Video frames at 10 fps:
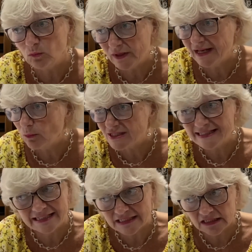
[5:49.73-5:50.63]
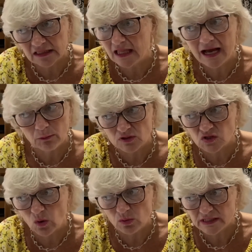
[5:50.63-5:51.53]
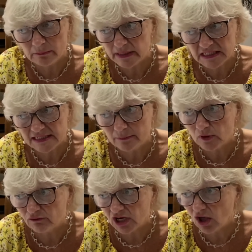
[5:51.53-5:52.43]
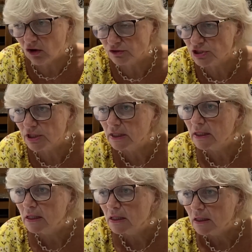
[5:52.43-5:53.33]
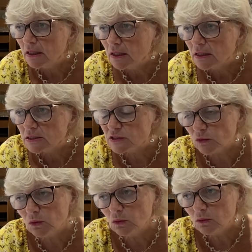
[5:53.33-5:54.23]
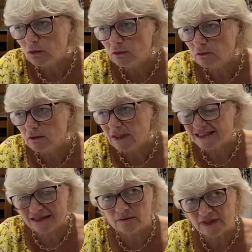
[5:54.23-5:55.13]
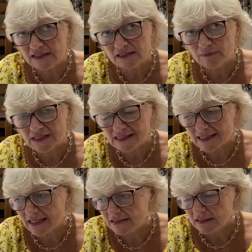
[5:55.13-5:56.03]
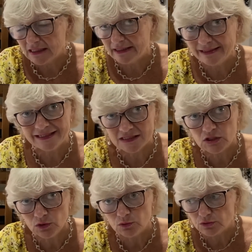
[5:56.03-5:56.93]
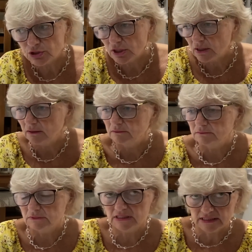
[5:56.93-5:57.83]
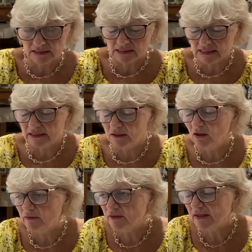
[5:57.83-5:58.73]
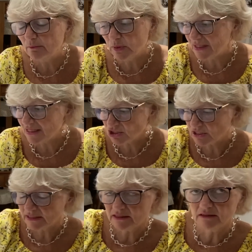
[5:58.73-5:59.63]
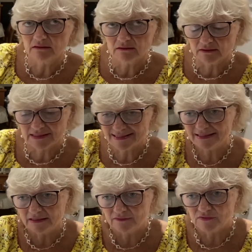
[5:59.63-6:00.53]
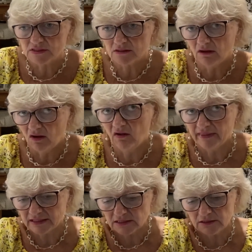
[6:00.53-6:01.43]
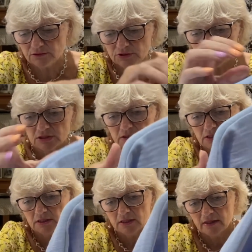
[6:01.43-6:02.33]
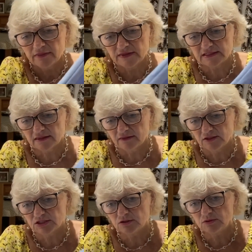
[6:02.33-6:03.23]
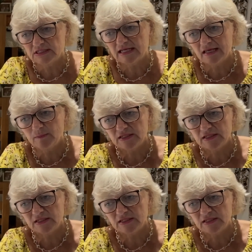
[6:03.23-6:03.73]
when I was little, I was always a medium or a large. So I did the medium instead, and it is huge, as you'll see on the thing. But actually, the sleeves aren't that huge. They do taper